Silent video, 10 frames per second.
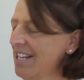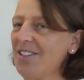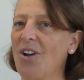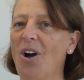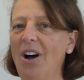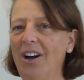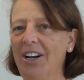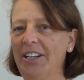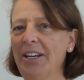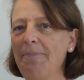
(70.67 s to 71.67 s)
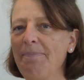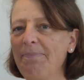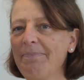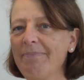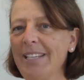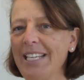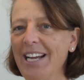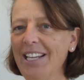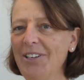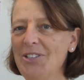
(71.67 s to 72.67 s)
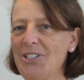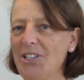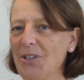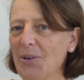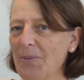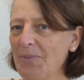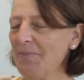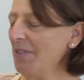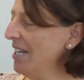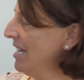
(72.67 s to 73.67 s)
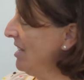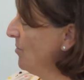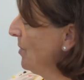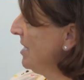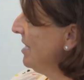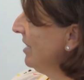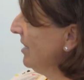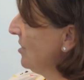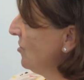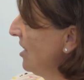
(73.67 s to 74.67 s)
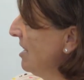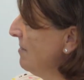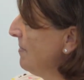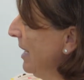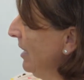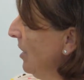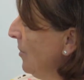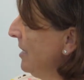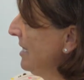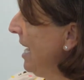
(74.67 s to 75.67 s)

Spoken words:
is called Color Zoo. It's written and illustrated by Lois